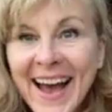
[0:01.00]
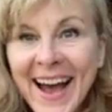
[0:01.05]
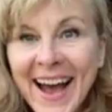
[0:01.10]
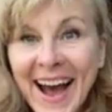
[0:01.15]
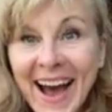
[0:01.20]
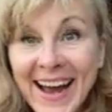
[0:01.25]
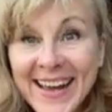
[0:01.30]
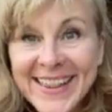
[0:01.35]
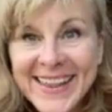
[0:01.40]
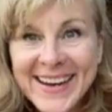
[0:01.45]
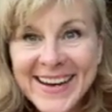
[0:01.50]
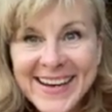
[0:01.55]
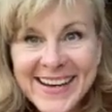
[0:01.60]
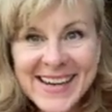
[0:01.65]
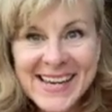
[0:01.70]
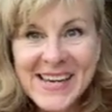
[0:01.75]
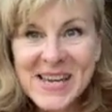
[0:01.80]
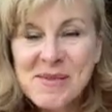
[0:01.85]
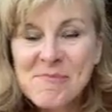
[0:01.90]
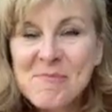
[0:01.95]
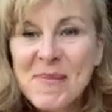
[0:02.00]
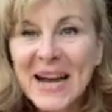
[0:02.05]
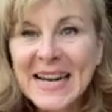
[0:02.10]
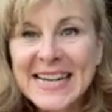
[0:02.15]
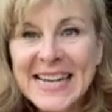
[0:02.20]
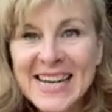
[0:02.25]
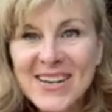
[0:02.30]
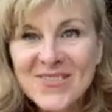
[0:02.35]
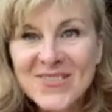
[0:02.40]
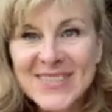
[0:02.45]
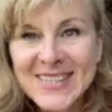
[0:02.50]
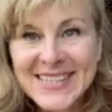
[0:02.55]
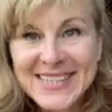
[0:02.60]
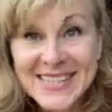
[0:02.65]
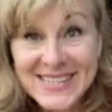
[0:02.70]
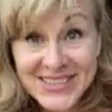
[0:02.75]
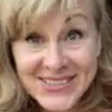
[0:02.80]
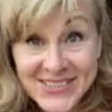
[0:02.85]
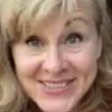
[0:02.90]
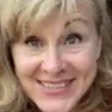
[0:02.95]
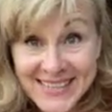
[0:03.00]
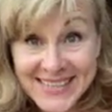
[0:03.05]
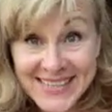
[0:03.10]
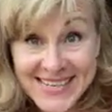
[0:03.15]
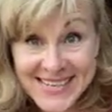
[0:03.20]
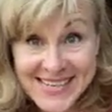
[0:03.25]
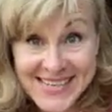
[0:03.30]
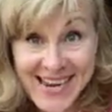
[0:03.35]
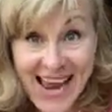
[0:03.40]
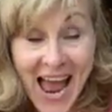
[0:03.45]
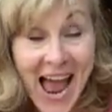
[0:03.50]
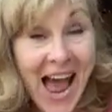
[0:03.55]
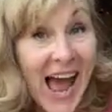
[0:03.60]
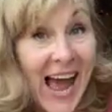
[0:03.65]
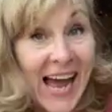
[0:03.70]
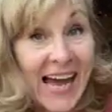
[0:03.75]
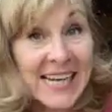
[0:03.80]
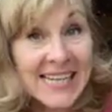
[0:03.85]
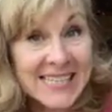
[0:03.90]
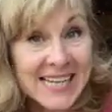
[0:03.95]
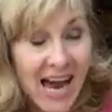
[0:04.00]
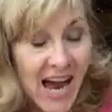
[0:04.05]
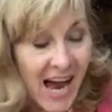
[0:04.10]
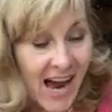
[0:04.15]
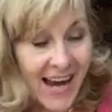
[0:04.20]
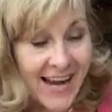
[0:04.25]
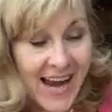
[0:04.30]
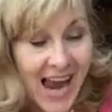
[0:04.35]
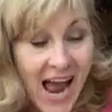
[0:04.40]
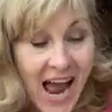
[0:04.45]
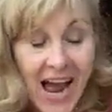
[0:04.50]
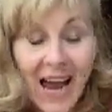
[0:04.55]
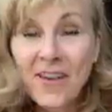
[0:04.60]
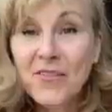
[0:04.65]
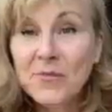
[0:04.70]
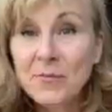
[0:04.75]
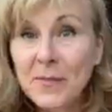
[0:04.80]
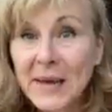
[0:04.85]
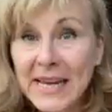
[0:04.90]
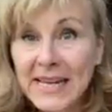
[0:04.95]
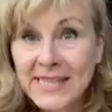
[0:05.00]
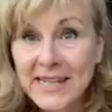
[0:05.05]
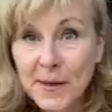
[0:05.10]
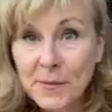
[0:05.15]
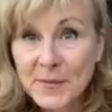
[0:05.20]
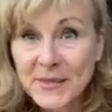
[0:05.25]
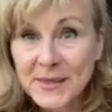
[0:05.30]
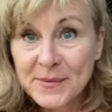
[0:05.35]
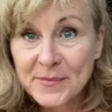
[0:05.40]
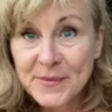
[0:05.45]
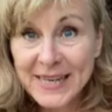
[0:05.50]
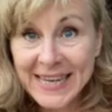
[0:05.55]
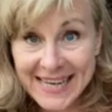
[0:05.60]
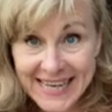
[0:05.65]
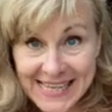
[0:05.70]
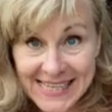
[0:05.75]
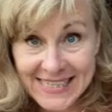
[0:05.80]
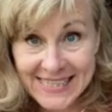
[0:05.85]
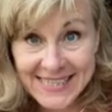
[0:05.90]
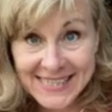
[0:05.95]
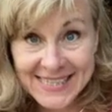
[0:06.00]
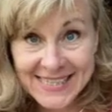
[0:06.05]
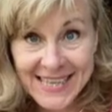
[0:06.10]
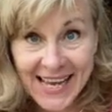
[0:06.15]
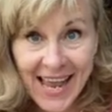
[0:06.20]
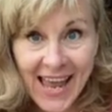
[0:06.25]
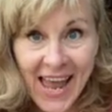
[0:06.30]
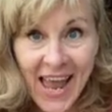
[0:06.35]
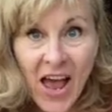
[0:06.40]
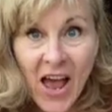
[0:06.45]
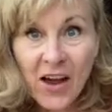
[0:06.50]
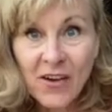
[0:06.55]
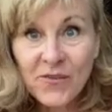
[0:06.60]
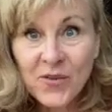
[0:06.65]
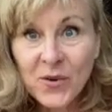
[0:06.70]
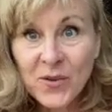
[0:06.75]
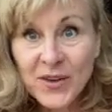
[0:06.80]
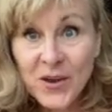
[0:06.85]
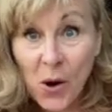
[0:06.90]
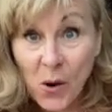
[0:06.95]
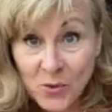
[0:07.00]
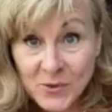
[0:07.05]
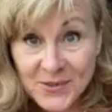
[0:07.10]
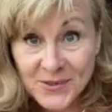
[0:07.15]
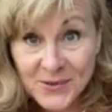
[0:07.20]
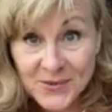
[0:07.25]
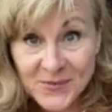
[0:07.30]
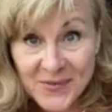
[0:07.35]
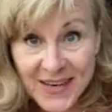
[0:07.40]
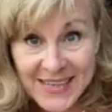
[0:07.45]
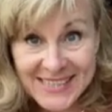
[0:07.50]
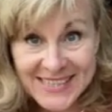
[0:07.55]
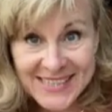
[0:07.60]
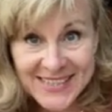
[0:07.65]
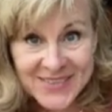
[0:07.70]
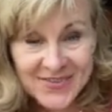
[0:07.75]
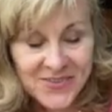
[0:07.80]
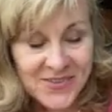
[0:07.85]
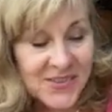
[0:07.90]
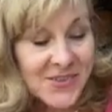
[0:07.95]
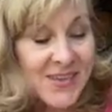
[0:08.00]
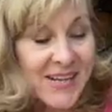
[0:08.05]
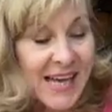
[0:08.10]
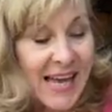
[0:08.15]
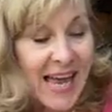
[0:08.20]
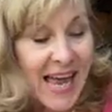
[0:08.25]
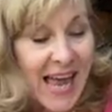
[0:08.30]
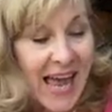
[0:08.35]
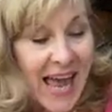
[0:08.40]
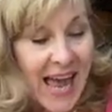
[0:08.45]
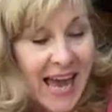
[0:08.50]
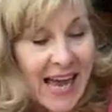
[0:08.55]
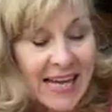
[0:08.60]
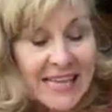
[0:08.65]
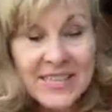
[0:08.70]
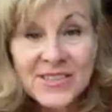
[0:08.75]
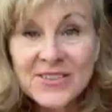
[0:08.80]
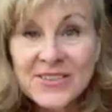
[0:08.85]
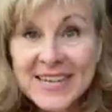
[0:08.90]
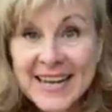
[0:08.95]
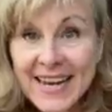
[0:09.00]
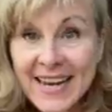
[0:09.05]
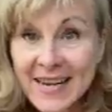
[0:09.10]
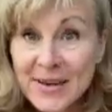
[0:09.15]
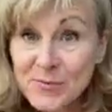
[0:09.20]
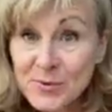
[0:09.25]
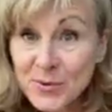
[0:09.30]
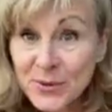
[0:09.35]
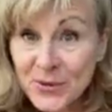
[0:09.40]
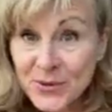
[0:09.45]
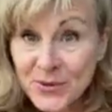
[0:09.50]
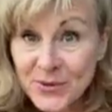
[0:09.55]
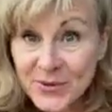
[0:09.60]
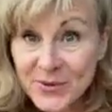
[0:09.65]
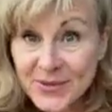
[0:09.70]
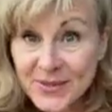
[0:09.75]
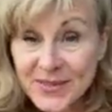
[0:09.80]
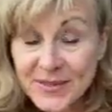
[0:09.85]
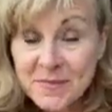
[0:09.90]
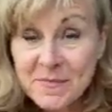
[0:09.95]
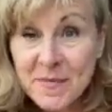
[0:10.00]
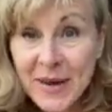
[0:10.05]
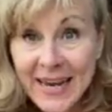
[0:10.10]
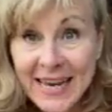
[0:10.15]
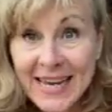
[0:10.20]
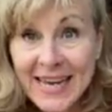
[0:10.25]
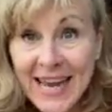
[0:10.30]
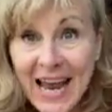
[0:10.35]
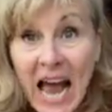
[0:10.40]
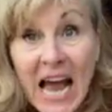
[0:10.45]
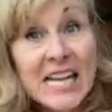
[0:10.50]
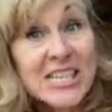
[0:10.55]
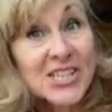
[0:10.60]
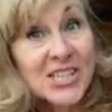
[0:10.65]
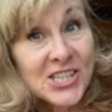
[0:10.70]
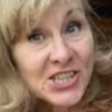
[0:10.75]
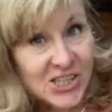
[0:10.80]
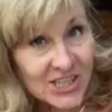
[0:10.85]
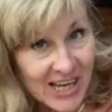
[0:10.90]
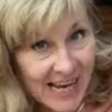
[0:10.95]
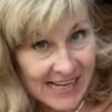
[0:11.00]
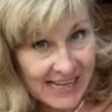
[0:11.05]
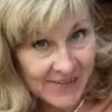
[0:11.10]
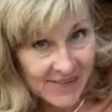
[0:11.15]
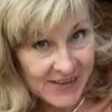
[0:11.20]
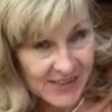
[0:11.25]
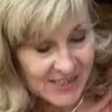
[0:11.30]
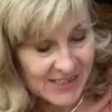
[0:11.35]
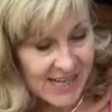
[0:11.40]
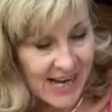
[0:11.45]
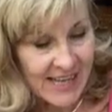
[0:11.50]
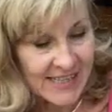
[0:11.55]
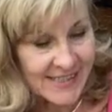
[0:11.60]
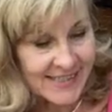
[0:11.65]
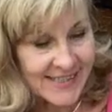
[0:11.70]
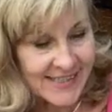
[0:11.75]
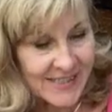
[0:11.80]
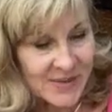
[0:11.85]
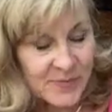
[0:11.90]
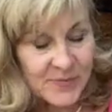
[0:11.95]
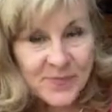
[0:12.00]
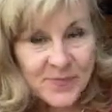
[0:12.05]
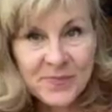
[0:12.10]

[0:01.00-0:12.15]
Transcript: Hi there, my name's Susan and I have made up some kits for the Also Festival to enable you to make a jellyfish lantern.